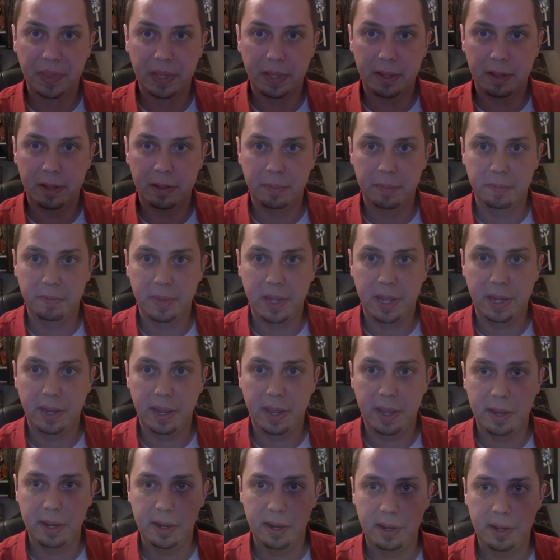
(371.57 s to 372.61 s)
I
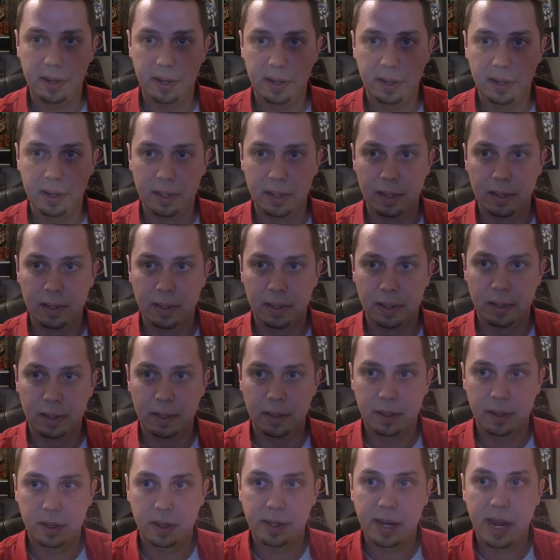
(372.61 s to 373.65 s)
had a
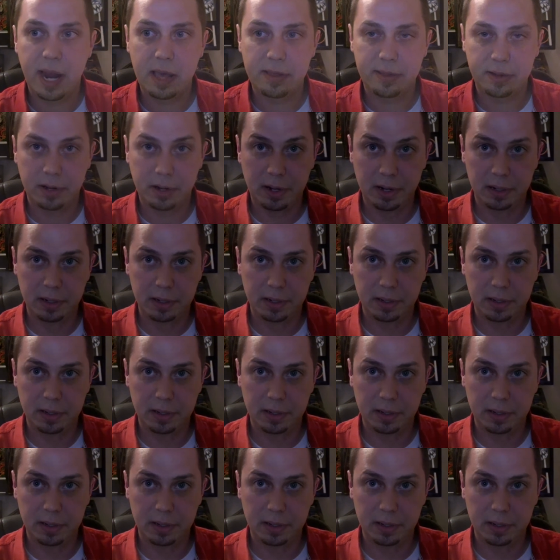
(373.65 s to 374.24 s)
catheter,